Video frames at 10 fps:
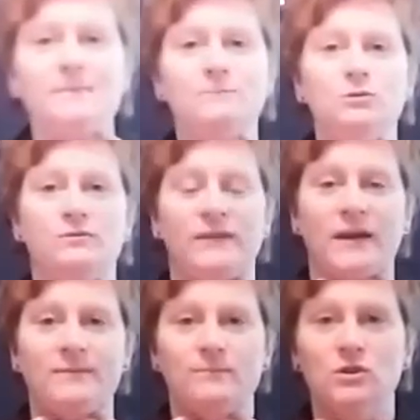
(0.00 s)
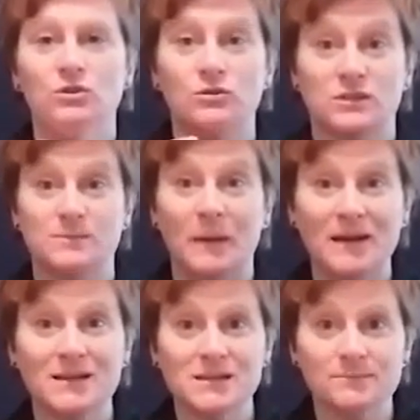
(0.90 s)
moving. You're
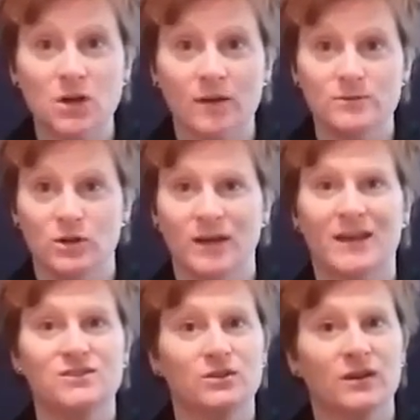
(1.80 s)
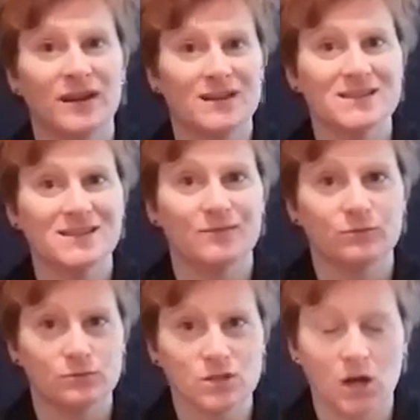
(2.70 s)
spending some time doing it and doing it
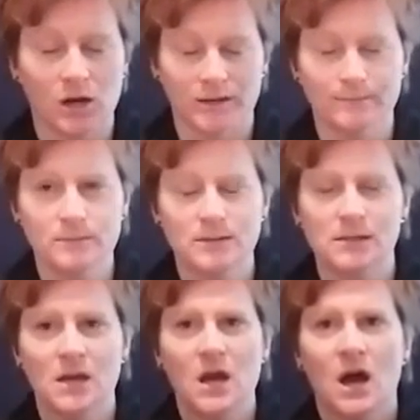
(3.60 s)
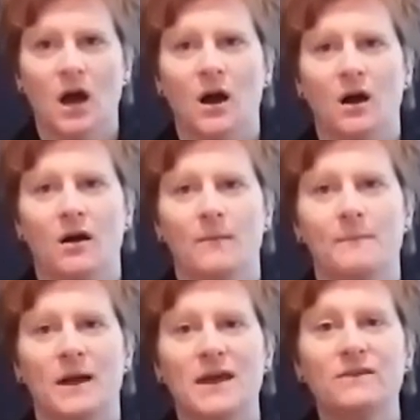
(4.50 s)
several times.
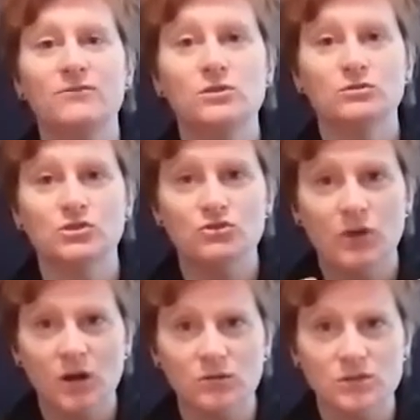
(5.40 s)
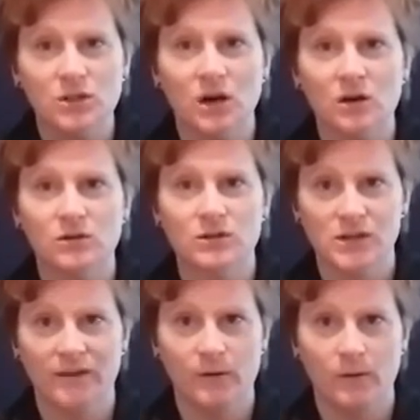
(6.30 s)
If you struggle to gargle because
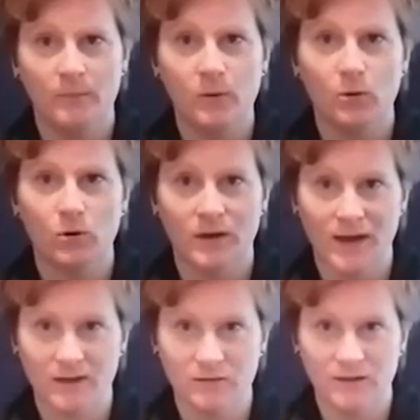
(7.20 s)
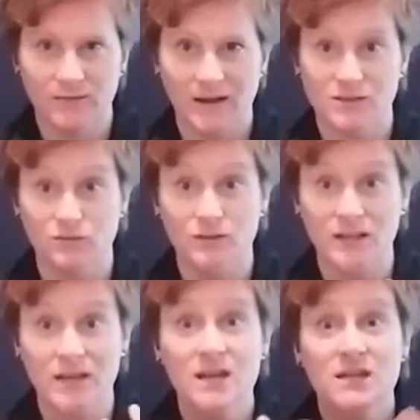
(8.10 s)
you have a poor gag reflex or
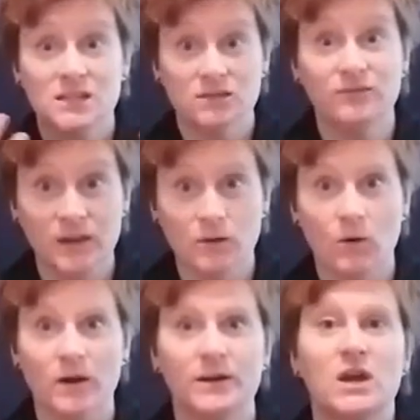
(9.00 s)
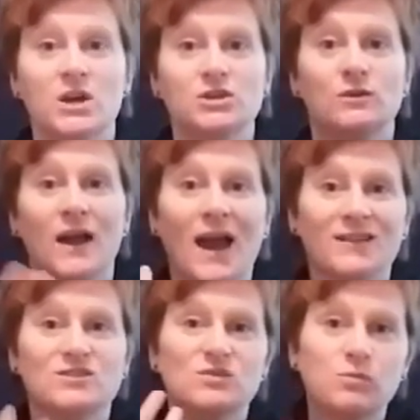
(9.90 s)
really severe one, you
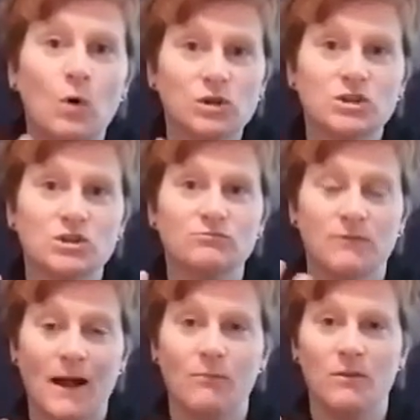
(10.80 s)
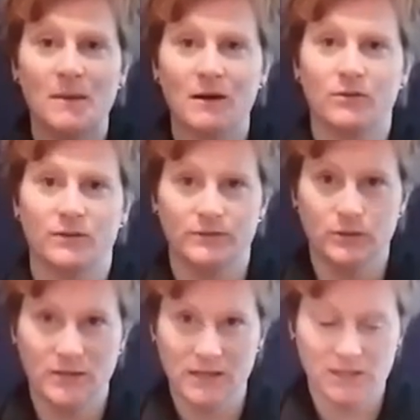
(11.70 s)
can just wash around the mouth if you
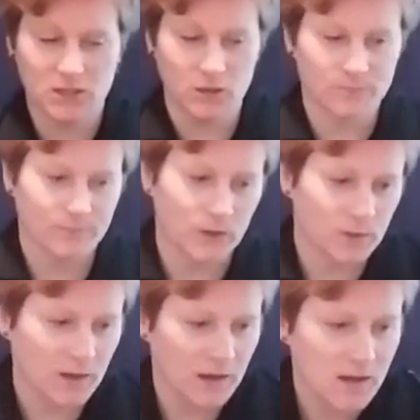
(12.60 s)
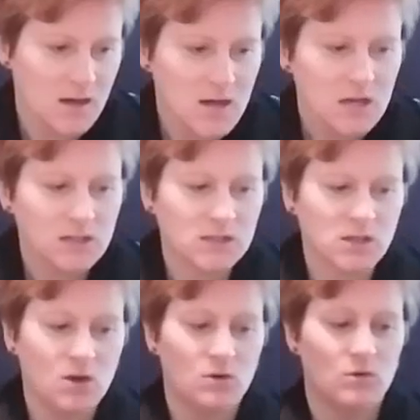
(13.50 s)
need to. Okay,
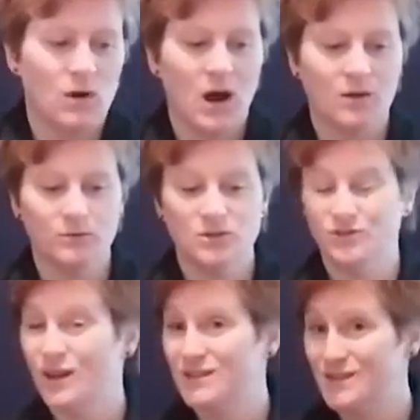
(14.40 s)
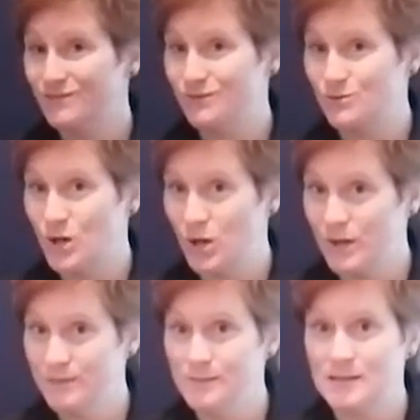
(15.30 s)
so I would do that several
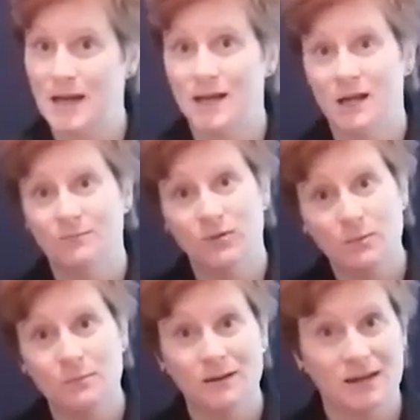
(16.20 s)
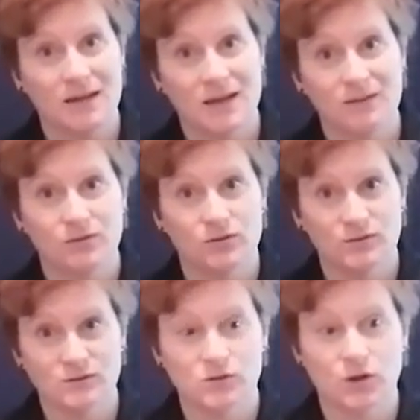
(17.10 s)
times, and probably if you're
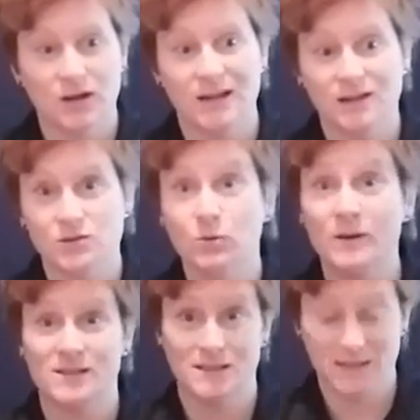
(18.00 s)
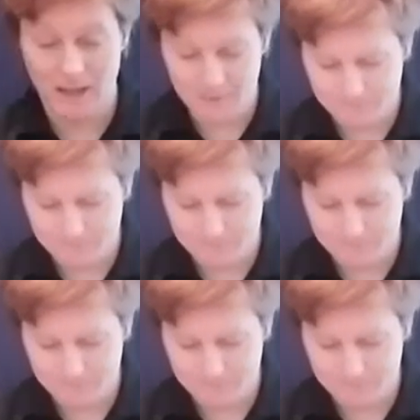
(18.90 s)
struggling, twice a day.